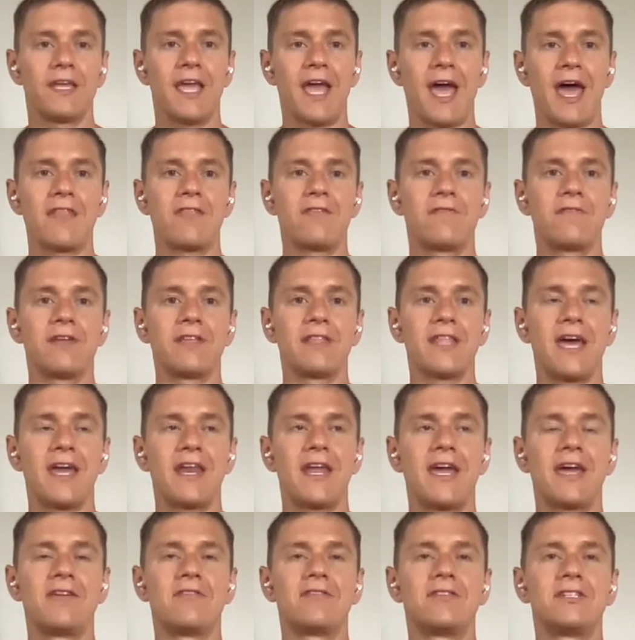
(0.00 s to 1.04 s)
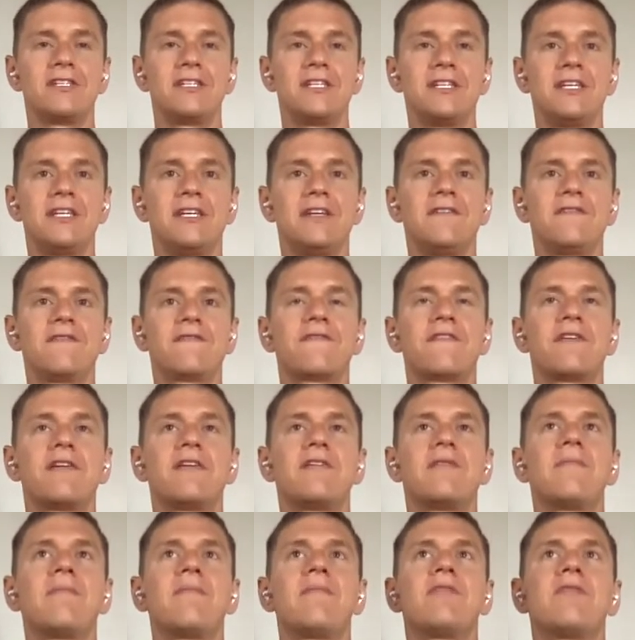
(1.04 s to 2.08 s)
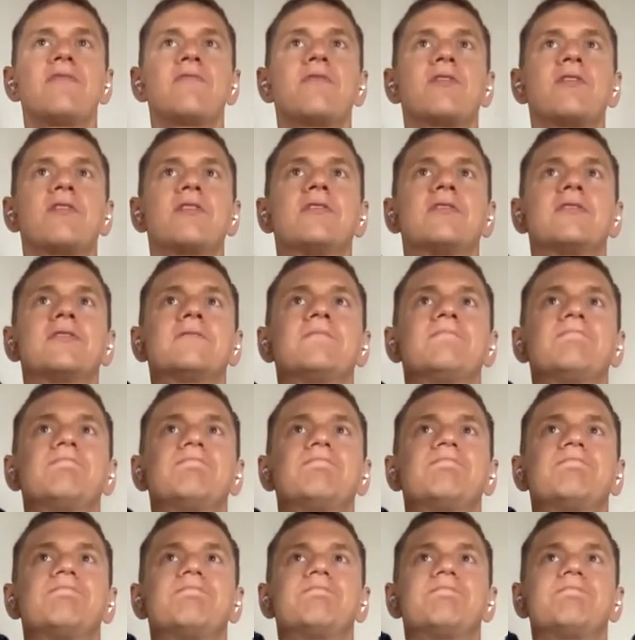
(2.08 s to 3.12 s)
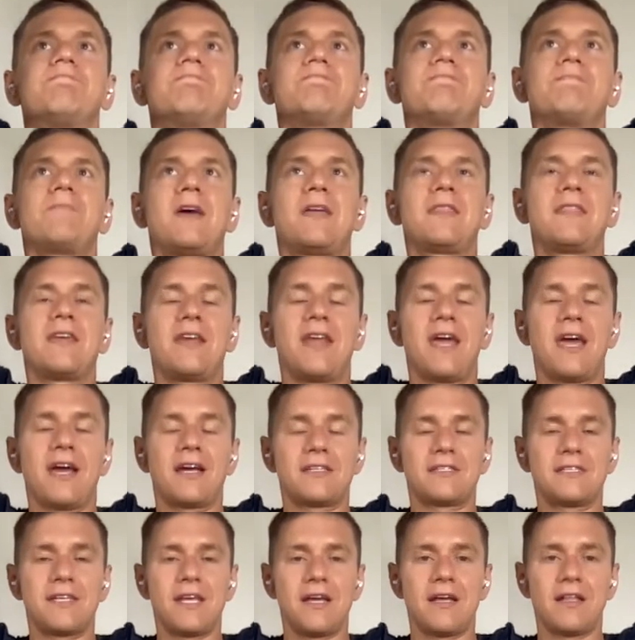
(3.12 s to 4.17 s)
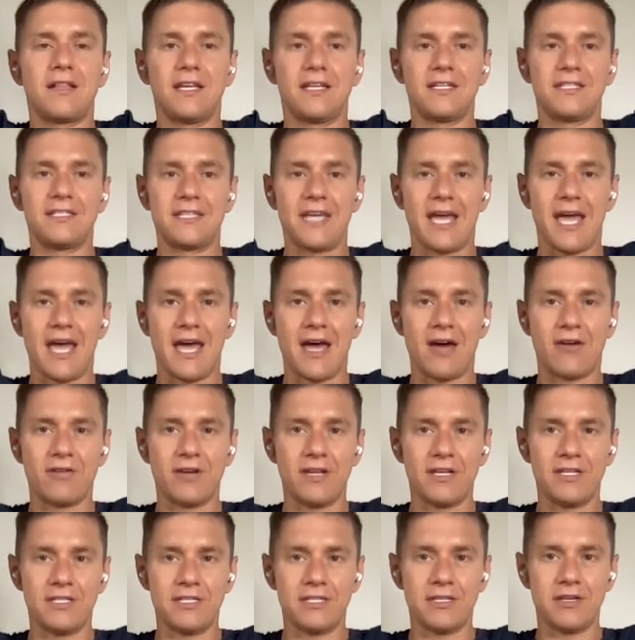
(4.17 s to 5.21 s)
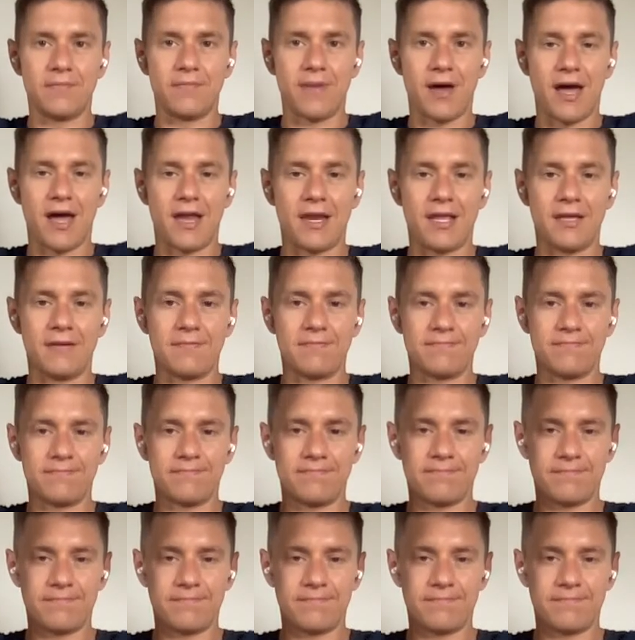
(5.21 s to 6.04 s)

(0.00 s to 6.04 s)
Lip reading: gathering that energy from the world, and then exhaling down into your body.